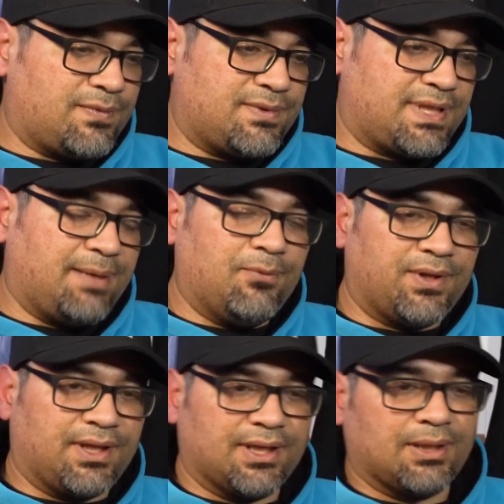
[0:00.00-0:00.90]
Same
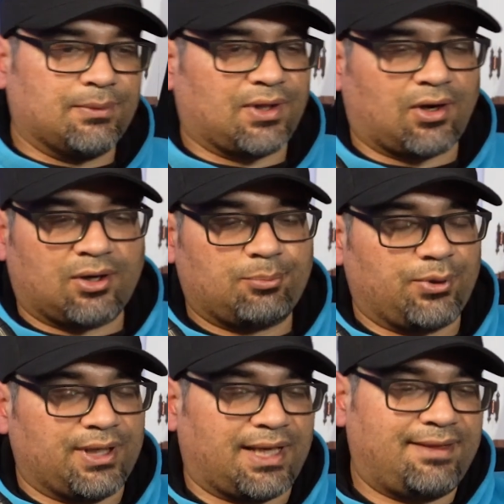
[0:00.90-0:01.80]
with the art
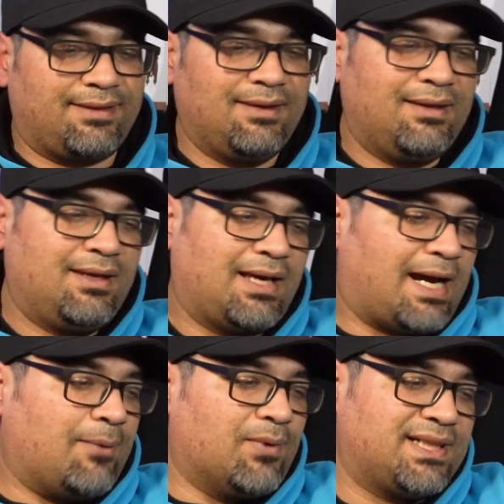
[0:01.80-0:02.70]
print.
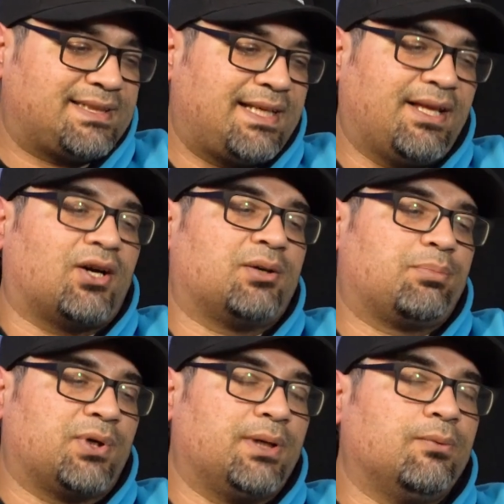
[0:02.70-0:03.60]
I want to say the art
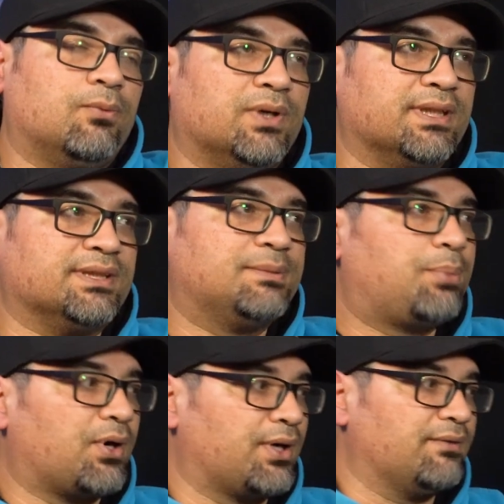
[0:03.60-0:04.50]
print was
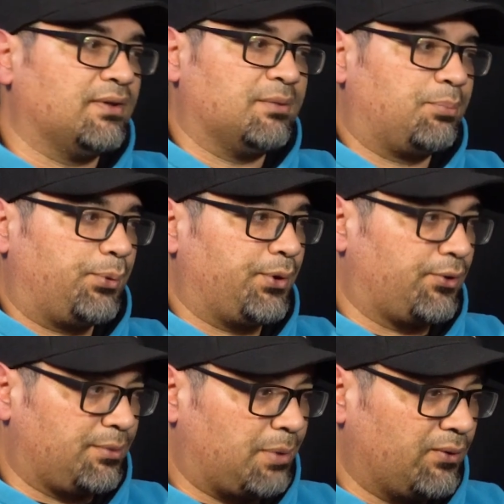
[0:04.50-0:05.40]
part of a
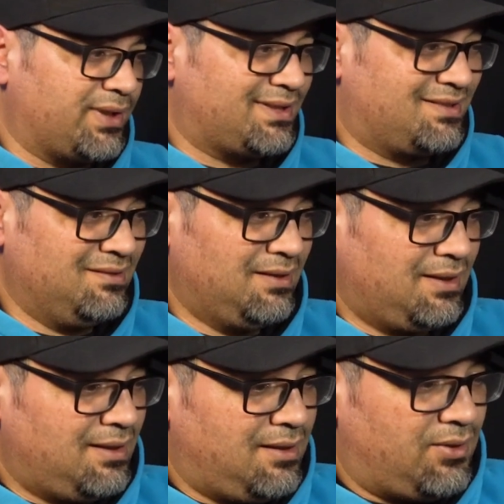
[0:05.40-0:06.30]
pre-order bonus,
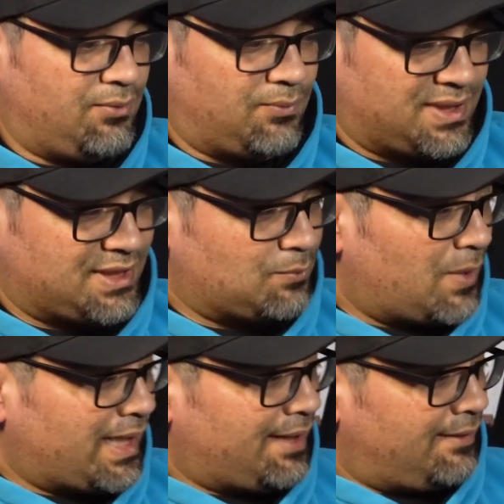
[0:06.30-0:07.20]
which is
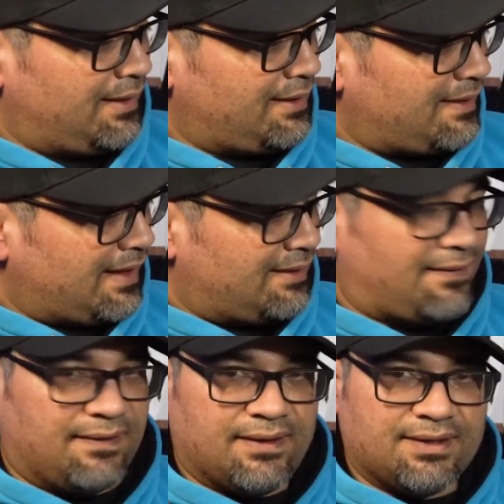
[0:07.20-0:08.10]
why I think that
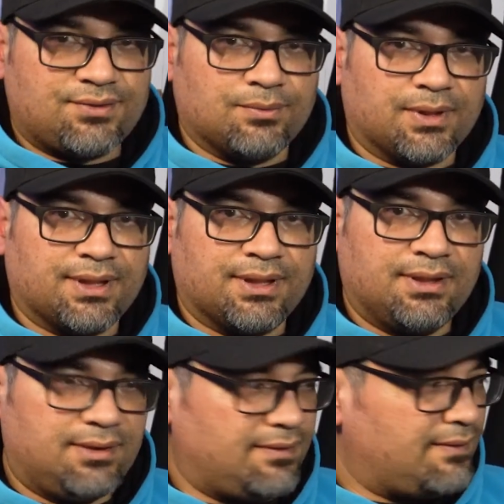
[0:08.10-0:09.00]
this one
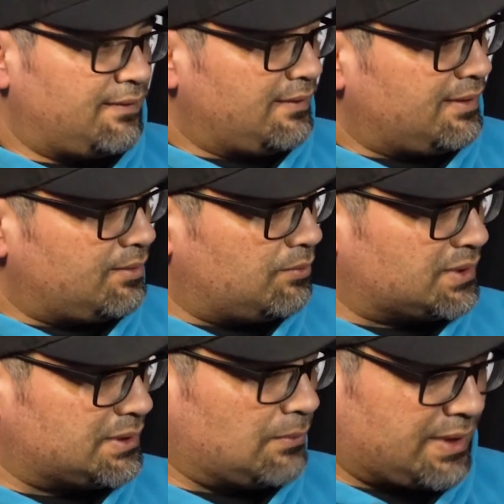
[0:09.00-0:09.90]

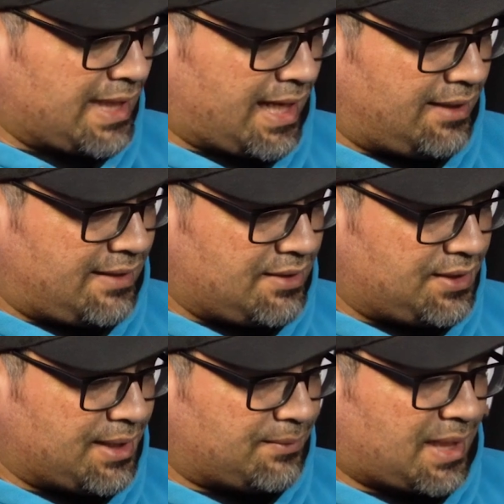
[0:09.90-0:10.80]
was the one that you
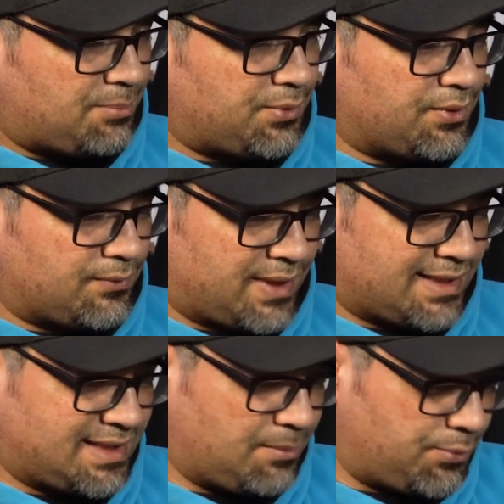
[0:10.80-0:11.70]
get with that
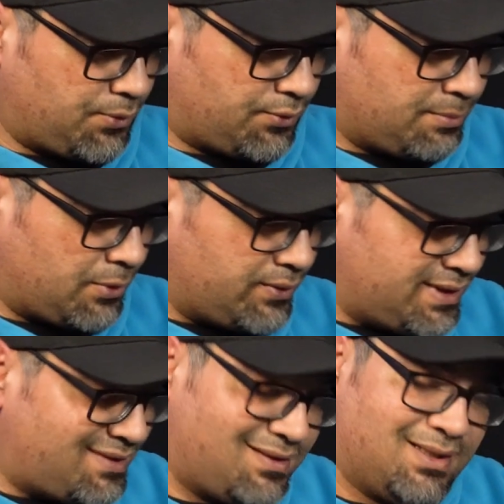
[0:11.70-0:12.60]
same pre-order bonus.